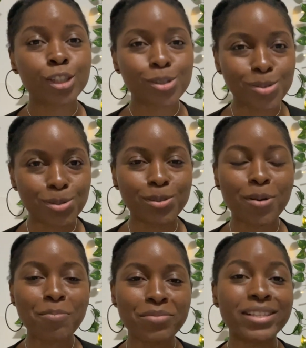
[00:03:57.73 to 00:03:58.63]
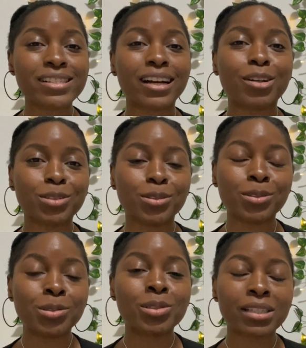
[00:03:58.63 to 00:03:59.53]
do not miss out on
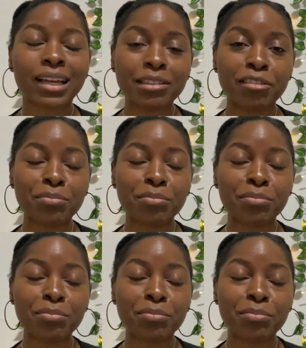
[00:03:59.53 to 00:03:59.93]
those kind of